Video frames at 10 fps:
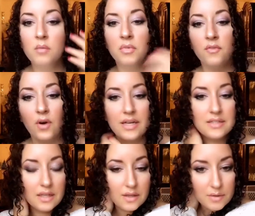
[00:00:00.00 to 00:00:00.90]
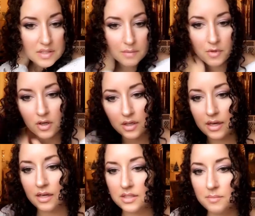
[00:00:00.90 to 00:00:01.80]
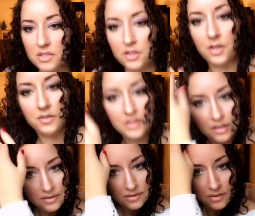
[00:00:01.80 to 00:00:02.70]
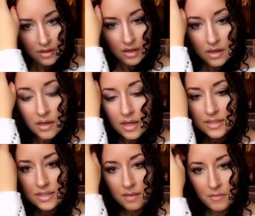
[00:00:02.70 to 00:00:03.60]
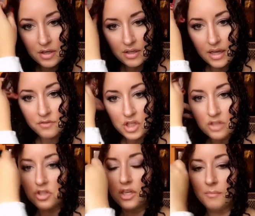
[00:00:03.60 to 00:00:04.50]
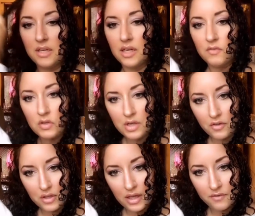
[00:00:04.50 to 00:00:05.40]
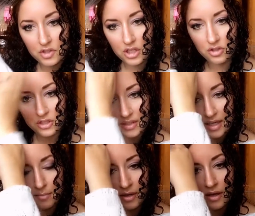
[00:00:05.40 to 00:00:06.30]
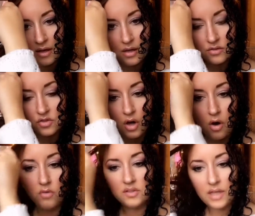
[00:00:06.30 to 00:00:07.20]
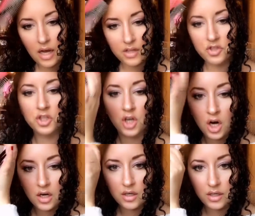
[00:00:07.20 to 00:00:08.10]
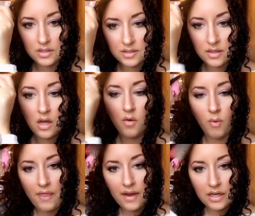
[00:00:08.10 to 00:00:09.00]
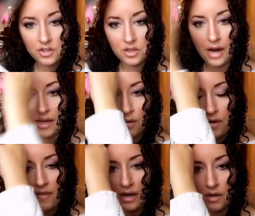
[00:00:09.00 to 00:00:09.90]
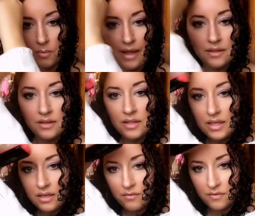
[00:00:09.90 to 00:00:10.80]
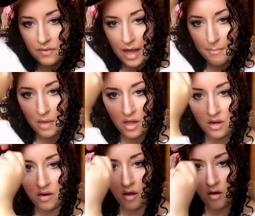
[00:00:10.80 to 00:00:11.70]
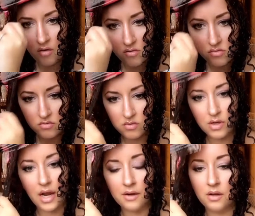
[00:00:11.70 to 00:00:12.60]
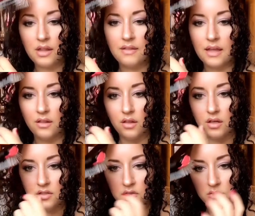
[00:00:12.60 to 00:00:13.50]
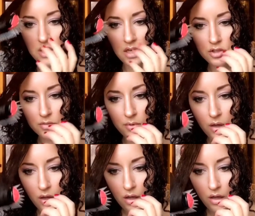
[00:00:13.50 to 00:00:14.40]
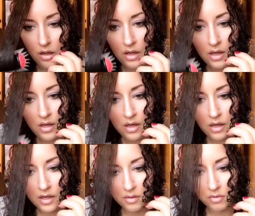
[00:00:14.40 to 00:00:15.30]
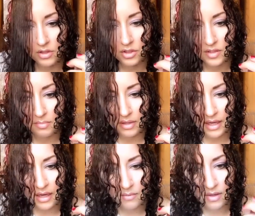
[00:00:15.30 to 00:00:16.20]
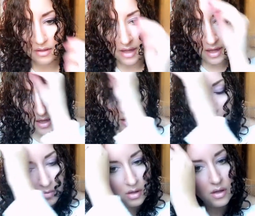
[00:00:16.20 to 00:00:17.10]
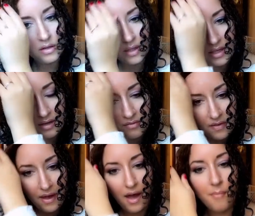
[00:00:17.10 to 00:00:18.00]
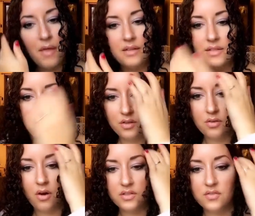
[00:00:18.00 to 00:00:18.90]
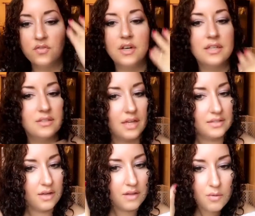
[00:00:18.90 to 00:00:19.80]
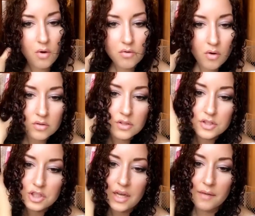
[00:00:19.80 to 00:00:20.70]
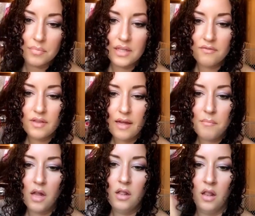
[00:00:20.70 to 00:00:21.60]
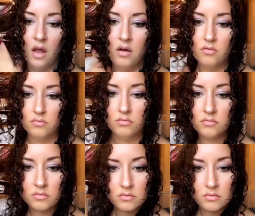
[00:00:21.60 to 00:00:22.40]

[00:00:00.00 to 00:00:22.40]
Before I said there were some curly hair tips that are useless and some that are life-changing. I'm going to give you another life-changing tip. Don't touch your curls. When they are dry and when they are wet, leave them alone. I know that they look so touchable and you want to just play with them. Leave them. That's how you cause frizz. That's how they won't hold their shape. Leave them alone.